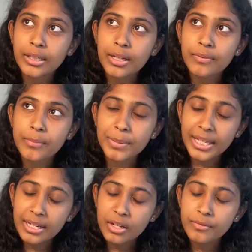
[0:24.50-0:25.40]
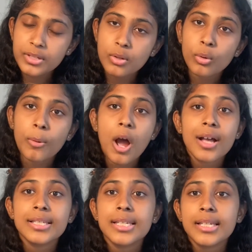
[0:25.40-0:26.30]
at the beginning of this whole
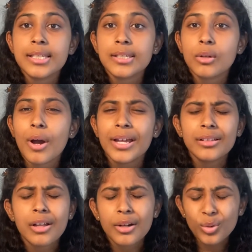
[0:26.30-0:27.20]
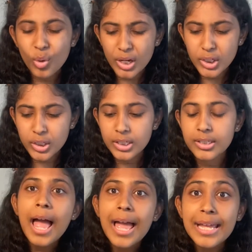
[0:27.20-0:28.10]
process, I had a lot of questions
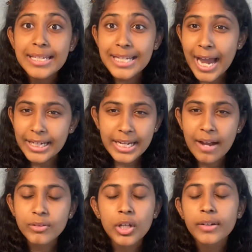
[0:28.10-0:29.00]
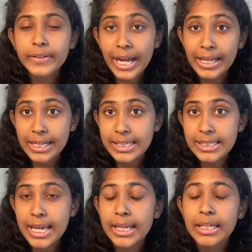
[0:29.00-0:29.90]
and I didn't have a lot of guidance
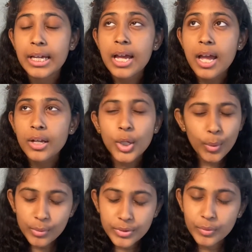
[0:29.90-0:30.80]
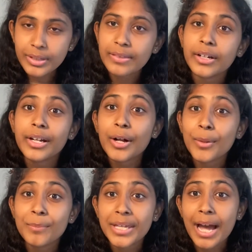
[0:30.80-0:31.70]
and no one was really there to
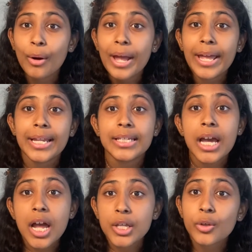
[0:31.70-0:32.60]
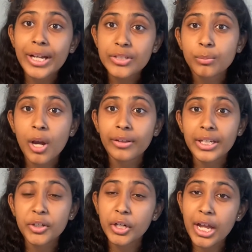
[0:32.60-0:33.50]
help me out. And you guys are probably
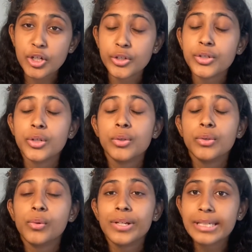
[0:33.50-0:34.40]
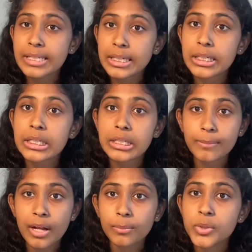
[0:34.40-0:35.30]
international students who are seeking some
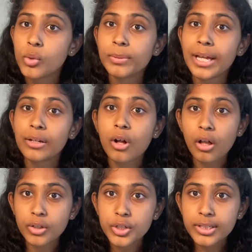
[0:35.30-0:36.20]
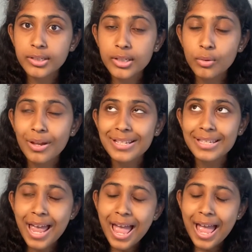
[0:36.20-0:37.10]
help to apply to colleges in the US,
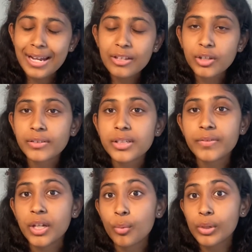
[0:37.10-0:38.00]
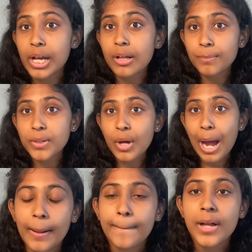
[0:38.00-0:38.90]
and I thought this video would help you
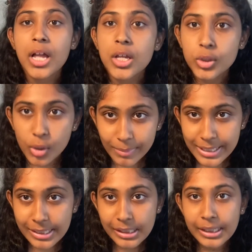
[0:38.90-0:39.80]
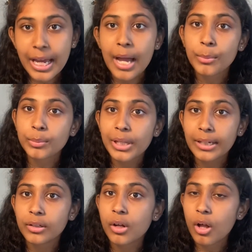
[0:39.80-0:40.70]
out. So basically I'm
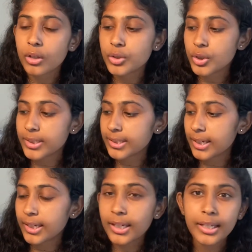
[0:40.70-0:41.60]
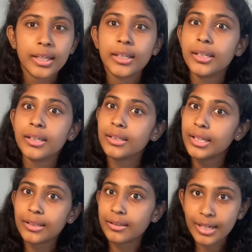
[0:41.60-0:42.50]
applying to colleges in
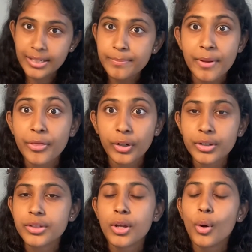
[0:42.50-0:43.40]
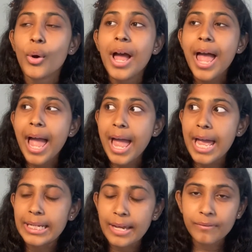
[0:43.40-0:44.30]
the next month or so,
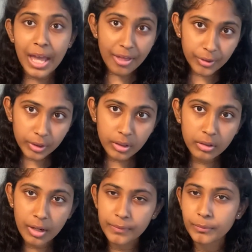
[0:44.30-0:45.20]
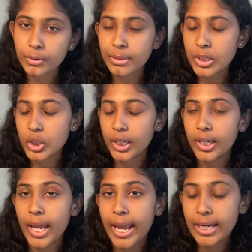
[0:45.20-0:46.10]
and I've gathered a lot of information
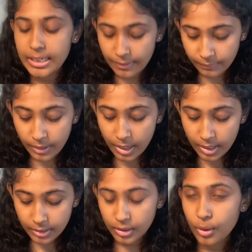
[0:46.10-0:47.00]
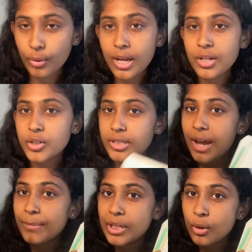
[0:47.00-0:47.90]
and I've just
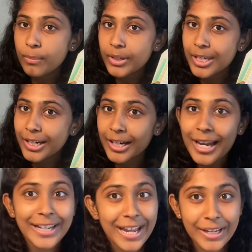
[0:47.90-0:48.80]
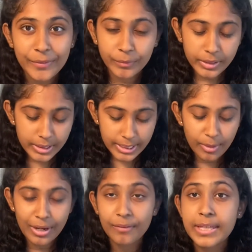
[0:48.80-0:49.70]
have my notebook here and I have written
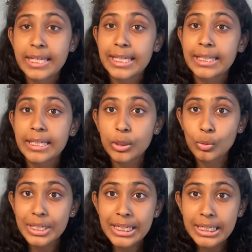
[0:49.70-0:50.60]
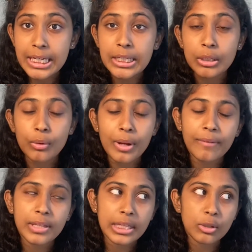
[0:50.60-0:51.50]
down everything that you need,
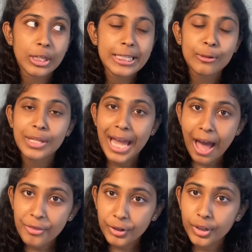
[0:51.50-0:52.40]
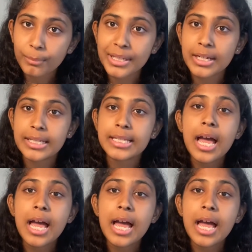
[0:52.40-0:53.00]
everything you need to gather, because